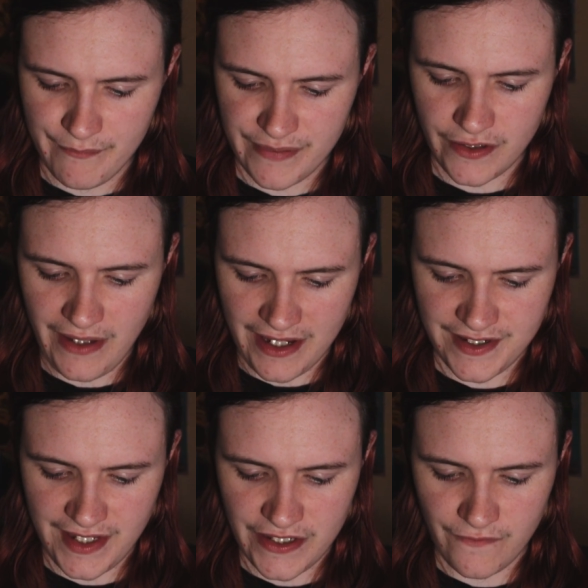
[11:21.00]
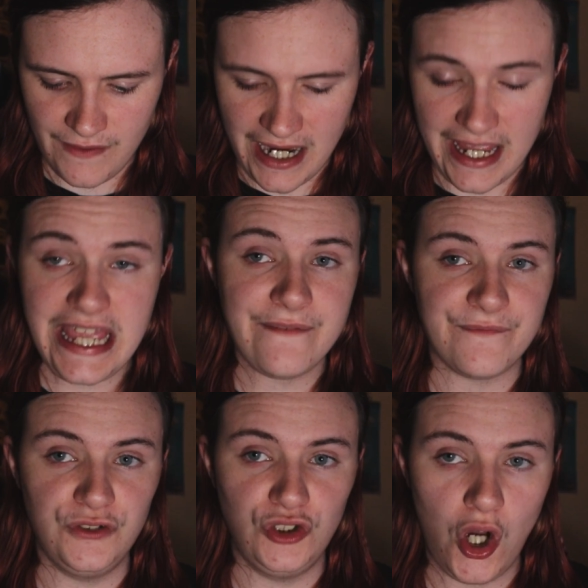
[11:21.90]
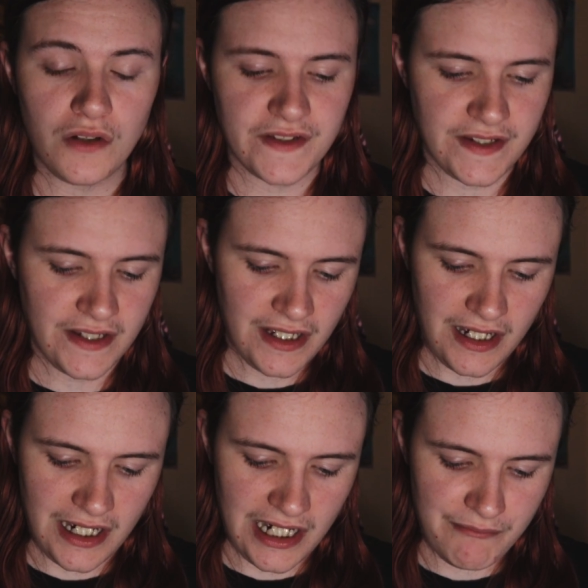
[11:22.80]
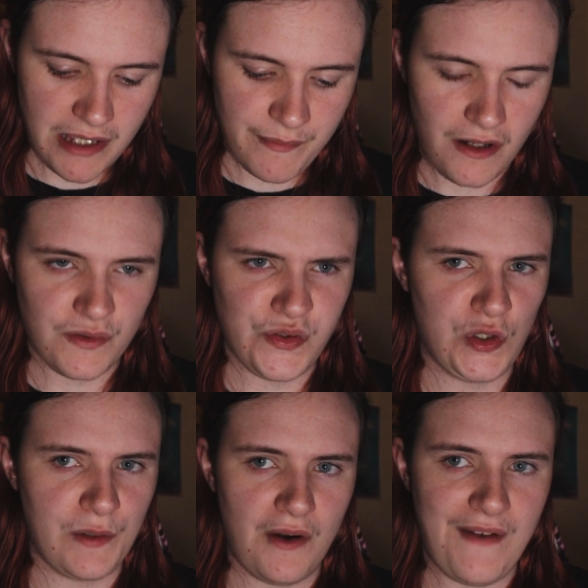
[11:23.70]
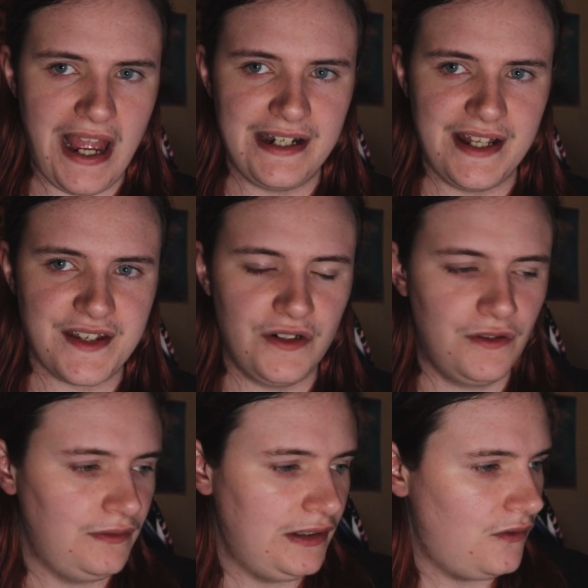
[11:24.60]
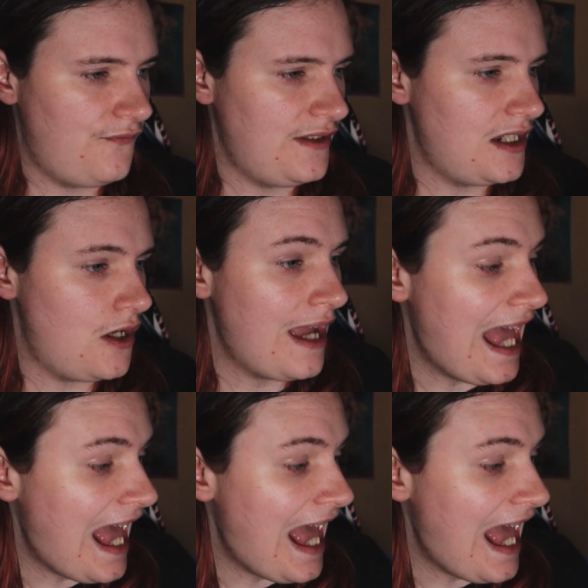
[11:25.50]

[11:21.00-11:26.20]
So yeah, stay tuned for that. If not, maybe I'll talk about that in its own little video.